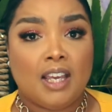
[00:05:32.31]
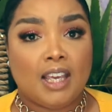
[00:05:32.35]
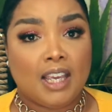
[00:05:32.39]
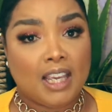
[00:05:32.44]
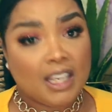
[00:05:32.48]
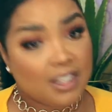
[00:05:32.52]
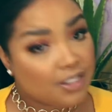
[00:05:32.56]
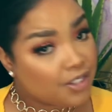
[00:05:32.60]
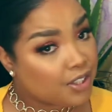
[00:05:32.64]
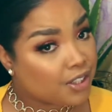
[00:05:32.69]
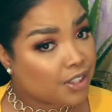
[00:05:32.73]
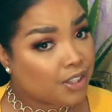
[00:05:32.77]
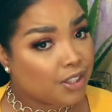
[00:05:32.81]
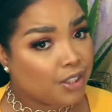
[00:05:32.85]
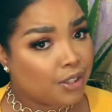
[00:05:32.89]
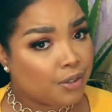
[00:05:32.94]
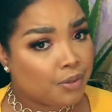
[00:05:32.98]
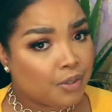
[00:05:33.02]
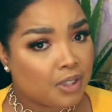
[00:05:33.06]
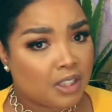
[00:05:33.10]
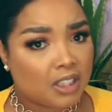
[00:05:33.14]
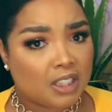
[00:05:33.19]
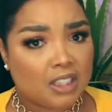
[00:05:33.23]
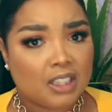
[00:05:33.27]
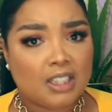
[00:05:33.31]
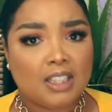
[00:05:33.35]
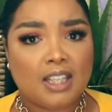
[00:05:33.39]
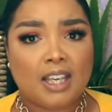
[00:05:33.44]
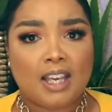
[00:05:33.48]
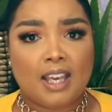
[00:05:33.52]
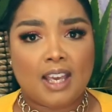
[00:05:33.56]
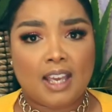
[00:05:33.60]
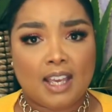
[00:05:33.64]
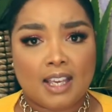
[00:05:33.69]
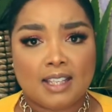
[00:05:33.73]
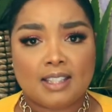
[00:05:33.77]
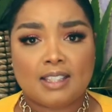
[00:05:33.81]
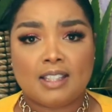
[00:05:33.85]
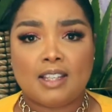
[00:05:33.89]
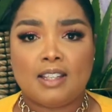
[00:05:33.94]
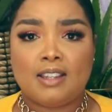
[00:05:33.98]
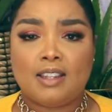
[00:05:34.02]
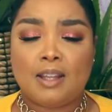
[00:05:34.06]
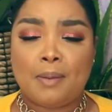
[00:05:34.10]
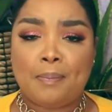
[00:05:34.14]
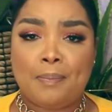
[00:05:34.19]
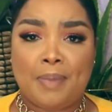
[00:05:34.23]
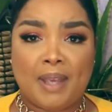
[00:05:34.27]
Insecurity is
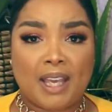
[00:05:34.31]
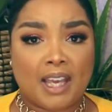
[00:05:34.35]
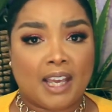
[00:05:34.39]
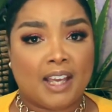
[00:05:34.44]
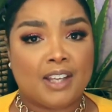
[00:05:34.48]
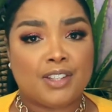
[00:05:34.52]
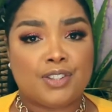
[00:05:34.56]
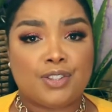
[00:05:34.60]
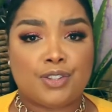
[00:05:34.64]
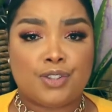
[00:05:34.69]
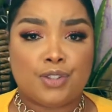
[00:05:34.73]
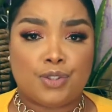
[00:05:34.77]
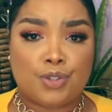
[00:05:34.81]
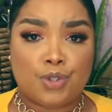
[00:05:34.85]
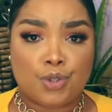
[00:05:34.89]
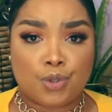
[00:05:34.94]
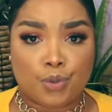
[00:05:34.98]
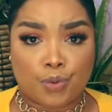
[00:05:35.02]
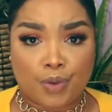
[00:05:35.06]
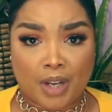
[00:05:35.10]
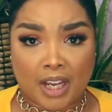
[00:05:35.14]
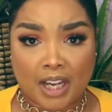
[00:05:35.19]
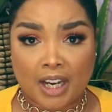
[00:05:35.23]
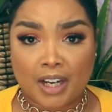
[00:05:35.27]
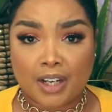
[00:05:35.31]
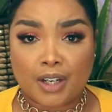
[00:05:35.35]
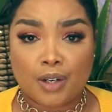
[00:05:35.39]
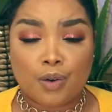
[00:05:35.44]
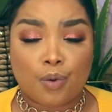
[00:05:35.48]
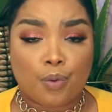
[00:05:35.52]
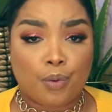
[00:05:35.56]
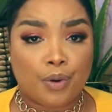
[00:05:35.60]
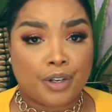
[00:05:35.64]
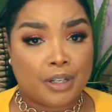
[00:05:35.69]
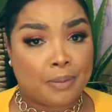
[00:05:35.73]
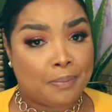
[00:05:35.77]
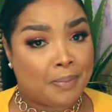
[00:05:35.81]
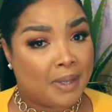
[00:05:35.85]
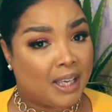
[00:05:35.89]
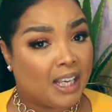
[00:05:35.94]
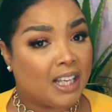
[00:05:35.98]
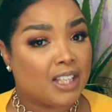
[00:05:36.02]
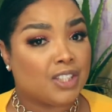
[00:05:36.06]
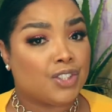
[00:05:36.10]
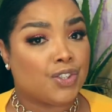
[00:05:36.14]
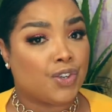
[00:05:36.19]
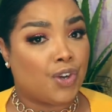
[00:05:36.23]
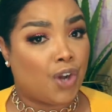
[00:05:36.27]
the biggest trigger or the
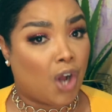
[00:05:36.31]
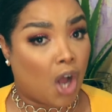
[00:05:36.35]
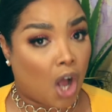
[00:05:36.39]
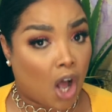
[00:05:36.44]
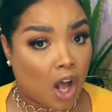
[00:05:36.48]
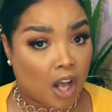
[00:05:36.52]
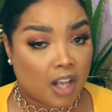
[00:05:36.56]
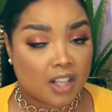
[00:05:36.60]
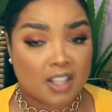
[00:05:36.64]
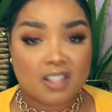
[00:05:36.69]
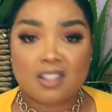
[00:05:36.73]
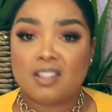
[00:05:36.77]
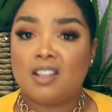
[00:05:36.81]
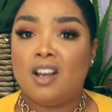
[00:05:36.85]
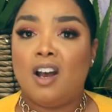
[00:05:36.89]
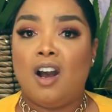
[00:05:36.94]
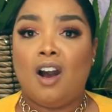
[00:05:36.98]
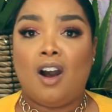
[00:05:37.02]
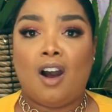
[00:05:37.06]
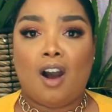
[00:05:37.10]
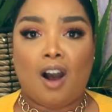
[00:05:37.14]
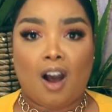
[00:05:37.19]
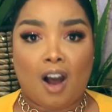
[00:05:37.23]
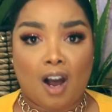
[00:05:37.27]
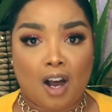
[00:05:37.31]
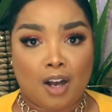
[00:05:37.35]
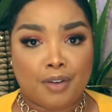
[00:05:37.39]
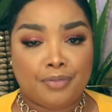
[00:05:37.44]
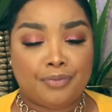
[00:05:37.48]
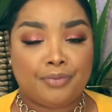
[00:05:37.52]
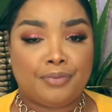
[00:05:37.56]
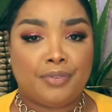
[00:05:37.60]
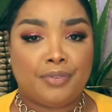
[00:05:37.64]
biggest cause of